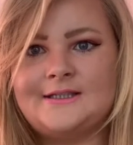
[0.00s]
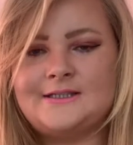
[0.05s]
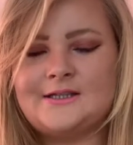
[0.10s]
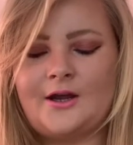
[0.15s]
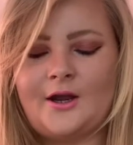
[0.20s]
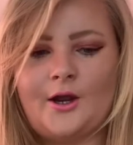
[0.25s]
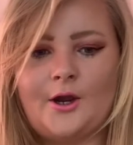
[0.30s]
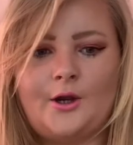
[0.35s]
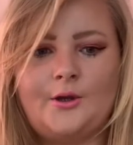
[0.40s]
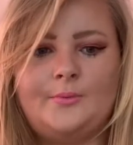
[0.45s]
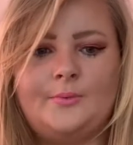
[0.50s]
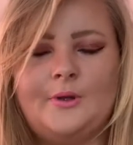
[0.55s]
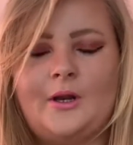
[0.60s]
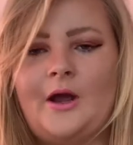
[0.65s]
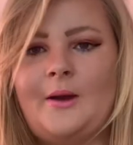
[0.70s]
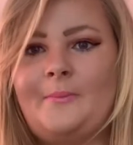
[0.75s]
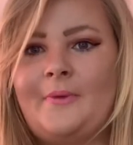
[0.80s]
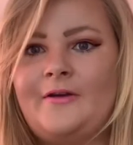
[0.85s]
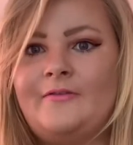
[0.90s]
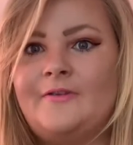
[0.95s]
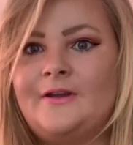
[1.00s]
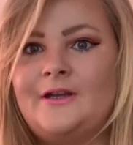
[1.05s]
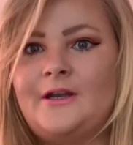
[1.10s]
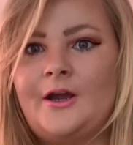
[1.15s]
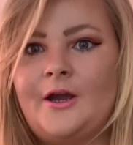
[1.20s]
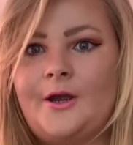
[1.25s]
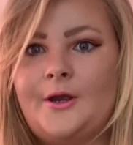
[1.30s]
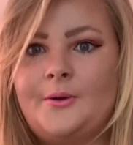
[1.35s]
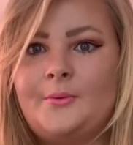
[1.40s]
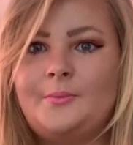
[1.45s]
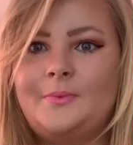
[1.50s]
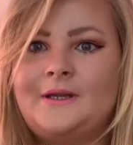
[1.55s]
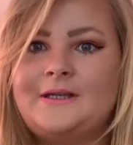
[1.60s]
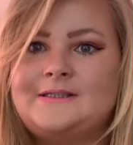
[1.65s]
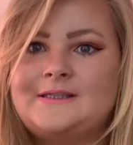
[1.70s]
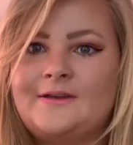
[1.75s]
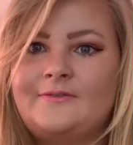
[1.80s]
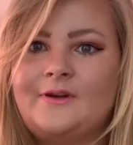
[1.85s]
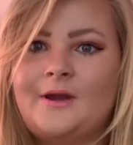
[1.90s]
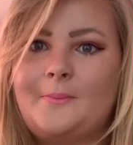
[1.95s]
I hope you liked my video. Please
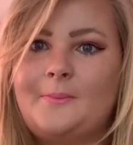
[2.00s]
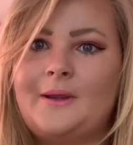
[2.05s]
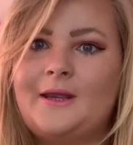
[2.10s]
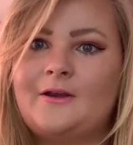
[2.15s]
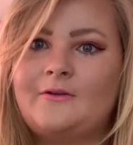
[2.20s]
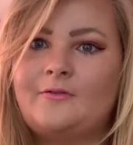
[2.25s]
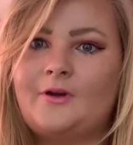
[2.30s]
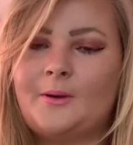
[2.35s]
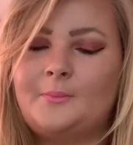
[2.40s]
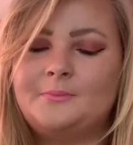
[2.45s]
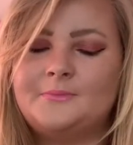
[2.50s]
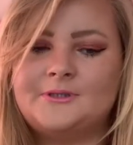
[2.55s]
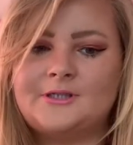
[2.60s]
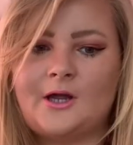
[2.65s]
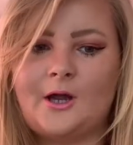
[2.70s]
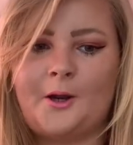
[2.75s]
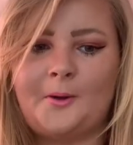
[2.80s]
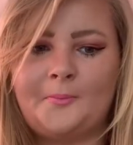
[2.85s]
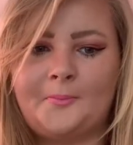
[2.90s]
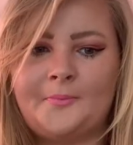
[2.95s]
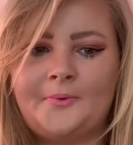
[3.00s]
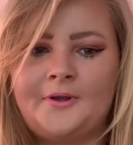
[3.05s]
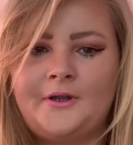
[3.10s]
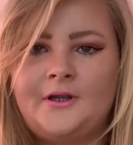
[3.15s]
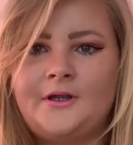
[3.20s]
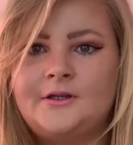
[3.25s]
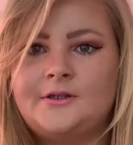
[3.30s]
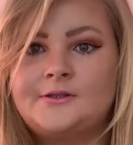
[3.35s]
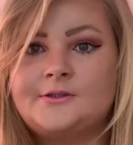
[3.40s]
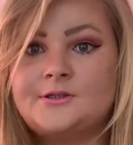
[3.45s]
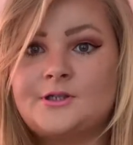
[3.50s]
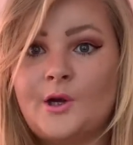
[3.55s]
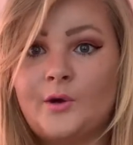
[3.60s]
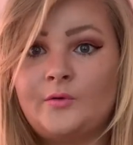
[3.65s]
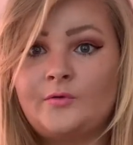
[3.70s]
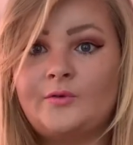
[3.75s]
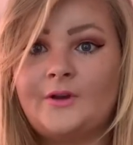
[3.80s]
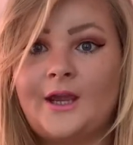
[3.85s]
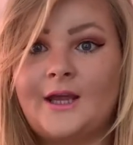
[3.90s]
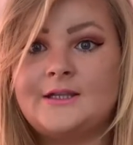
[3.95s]
give it a big thumbs up. Don't
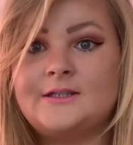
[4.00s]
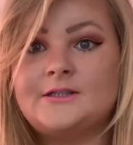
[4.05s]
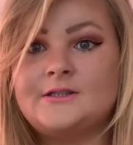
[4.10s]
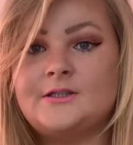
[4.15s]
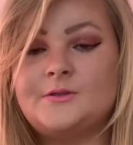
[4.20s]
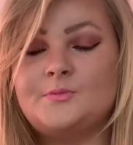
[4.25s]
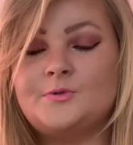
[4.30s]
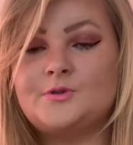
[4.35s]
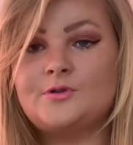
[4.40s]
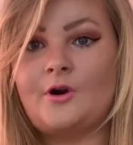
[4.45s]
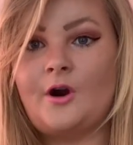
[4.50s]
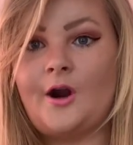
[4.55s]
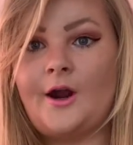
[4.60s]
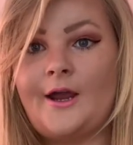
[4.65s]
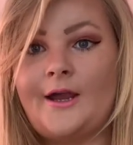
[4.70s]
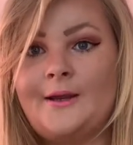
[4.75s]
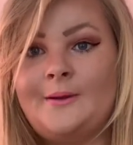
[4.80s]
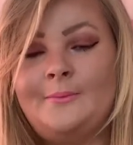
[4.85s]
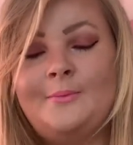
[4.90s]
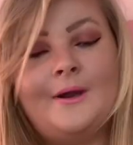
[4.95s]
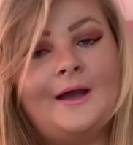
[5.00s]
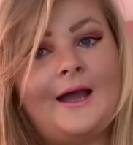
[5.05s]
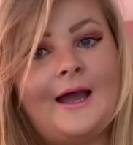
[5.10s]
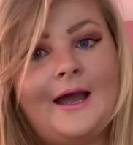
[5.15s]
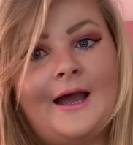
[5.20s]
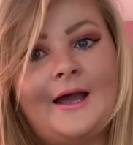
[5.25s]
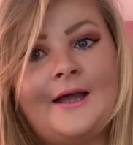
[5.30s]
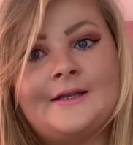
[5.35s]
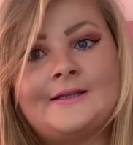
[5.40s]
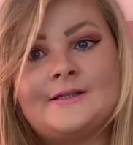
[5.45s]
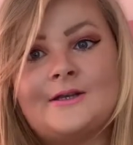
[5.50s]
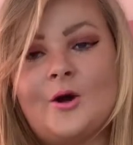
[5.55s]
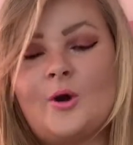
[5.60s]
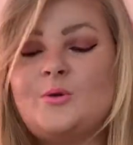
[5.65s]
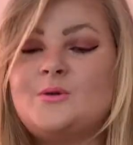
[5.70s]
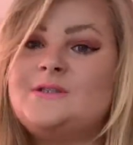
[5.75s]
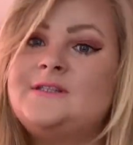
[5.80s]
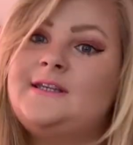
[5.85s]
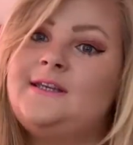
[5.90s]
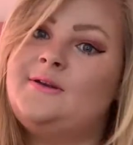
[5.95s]
forget to subscribe and I'll
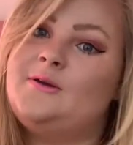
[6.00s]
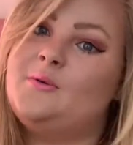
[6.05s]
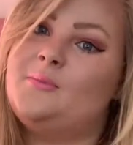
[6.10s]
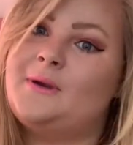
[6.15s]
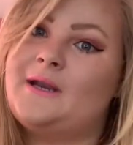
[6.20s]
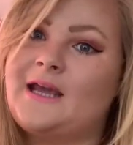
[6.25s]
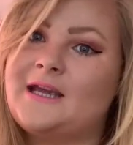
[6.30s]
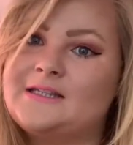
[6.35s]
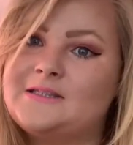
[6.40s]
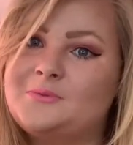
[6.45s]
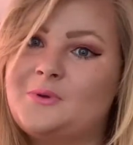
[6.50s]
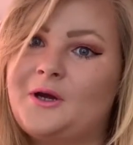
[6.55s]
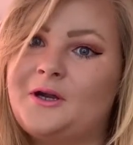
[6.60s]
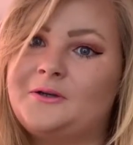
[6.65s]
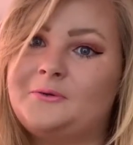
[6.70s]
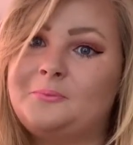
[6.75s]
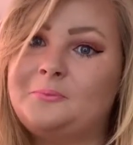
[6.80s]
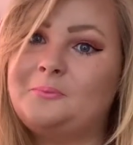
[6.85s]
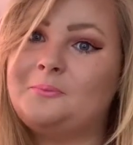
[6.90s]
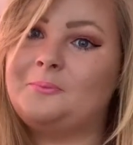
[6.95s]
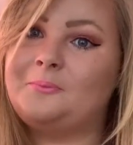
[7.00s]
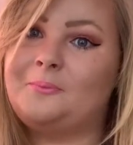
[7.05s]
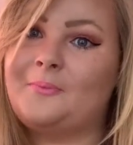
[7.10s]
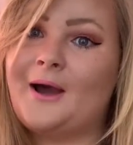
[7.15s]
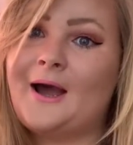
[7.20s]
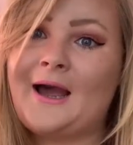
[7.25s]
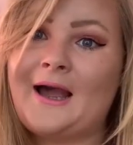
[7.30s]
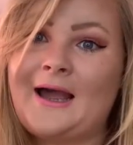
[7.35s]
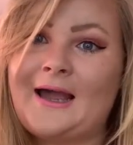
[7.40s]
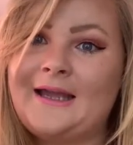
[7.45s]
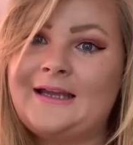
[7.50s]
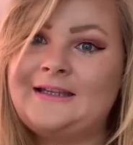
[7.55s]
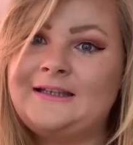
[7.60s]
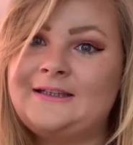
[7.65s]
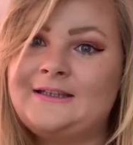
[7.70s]
see you in my next one. Bye.